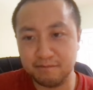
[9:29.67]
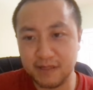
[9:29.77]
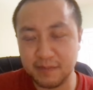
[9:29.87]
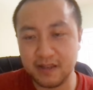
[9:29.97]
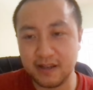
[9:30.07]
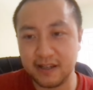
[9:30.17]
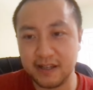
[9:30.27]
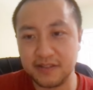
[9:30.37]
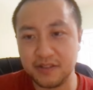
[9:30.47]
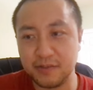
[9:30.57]
something like
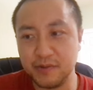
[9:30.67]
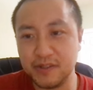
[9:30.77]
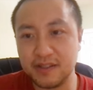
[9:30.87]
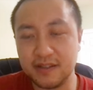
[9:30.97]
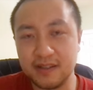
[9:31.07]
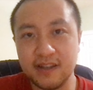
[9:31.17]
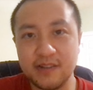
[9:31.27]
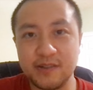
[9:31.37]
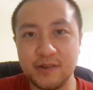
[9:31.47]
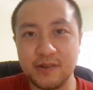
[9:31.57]
XGBoost.
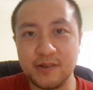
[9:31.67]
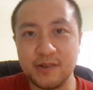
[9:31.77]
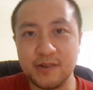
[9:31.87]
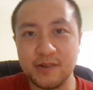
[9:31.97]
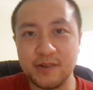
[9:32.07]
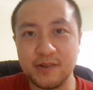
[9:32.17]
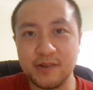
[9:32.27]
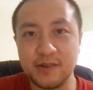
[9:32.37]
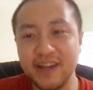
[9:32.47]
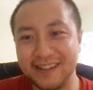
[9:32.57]
So I feel
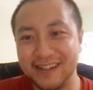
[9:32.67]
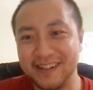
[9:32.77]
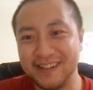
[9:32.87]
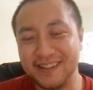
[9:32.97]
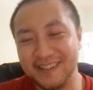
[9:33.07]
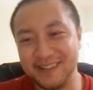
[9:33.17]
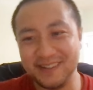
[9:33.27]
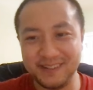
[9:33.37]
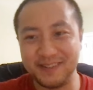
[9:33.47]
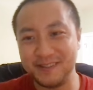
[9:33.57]
like that
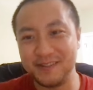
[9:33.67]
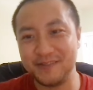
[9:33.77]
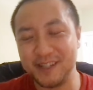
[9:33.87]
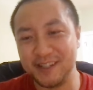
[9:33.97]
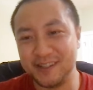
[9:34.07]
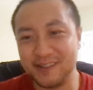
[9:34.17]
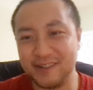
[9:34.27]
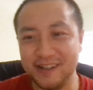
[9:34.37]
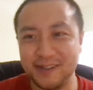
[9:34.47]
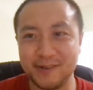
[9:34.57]
it's shifting
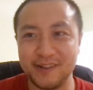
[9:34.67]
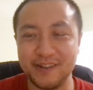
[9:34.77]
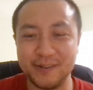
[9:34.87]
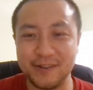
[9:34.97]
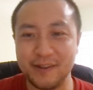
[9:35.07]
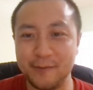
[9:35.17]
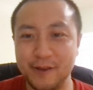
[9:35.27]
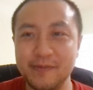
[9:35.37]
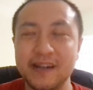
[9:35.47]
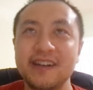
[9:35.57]
toward that way.
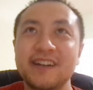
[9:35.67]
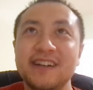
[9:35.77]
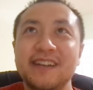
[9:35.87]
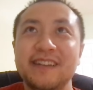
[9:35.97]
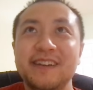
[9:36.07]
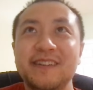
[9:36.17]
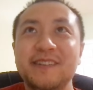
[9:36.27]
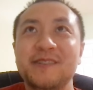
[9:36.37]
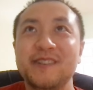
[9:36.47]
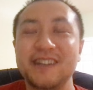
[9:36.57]
But
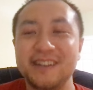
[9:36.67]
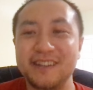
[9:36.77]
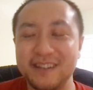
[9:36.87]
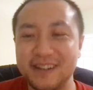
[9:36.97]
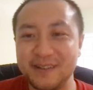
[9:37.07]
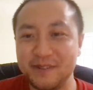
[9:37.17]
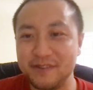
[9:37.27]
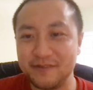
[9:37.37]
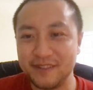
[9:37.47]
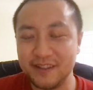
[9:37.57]
that's only
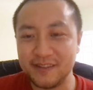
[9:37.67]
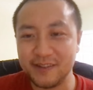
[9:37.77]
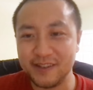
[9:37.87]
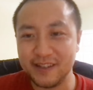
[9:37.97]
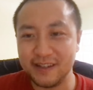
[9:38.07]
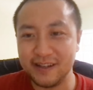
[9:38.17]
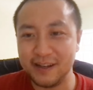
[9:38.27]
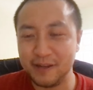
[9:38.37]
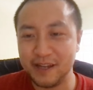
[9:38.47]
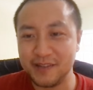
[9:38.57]

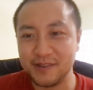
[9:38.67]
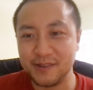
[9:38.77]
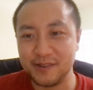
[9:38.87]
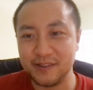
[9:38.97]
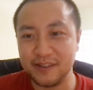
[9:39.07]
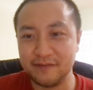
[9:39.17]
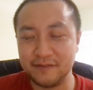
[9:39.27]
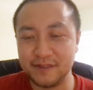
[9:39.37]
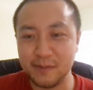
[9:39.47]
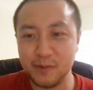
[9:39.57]
applies to if
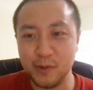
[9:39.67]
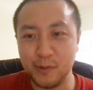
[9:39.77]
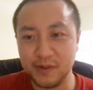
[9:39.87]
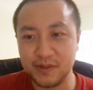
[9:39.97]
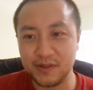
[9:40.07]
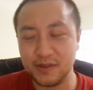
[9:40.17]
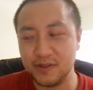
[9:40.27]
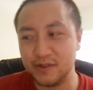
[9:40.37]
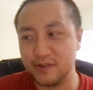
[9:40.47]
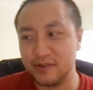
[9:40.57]
someone wants to
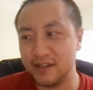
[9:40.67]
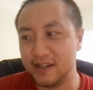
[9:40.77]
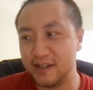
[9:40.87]
do